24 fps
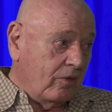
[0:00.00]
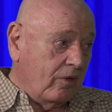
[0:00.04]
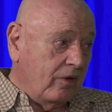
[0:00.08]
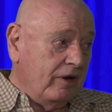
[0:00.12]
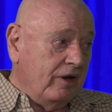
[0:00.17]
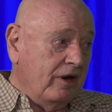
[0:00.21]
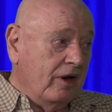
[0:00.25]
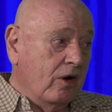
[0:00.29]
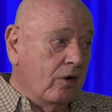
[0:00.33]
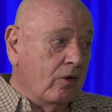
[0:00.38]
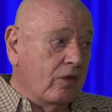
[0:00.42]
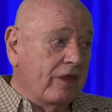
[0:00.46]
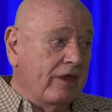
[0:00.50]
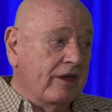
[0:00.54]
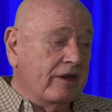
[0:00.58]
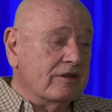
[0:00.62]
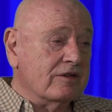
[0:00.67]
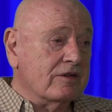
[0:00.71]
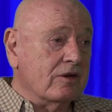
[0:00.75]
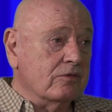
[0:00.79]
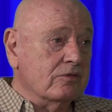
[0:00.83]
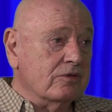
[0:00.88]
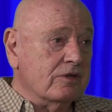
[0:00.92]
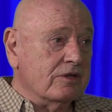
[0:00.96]
the
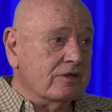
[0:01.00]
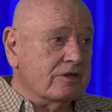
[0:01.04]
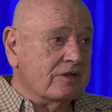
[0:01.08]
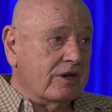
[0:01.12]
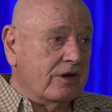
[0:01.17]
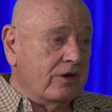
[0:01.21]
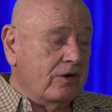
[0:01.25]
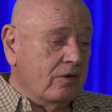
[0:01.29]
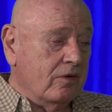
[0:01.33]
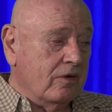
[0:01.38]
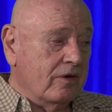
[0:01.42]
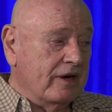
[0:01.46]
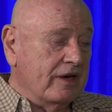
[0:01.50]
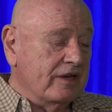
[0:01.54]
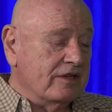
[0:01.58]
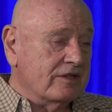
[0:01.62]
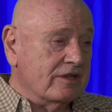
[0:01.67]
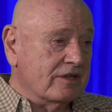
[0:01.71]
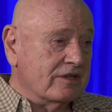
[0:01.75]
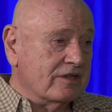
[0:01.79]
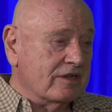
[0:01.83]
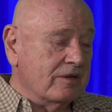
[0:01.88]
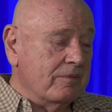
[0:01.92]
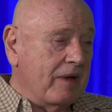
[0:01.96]
Social Security
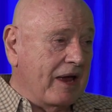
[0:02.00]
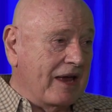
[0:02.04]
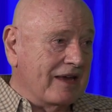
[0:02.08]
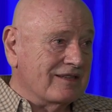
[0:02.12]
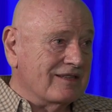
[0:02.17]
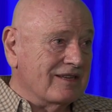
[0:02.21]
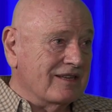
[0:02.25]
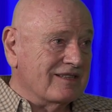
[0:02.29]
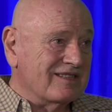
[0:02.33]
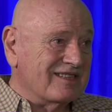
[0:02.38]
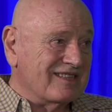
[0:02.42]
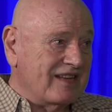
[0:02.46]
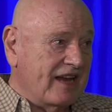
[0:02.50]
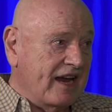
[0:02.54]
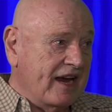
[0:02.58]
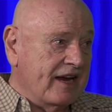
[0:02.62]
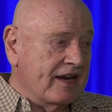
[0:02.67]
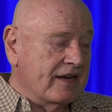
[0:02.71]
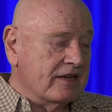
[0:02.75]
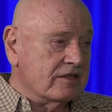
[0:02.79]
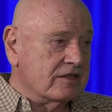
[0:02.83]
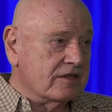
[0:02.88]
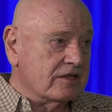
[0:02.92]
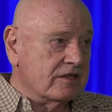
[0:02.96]
system as it
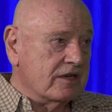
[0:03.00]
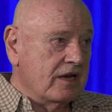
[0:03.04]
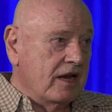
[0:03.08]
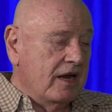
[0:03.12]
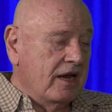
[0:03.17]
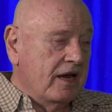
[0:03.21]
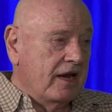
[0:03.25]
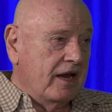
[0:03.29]
stands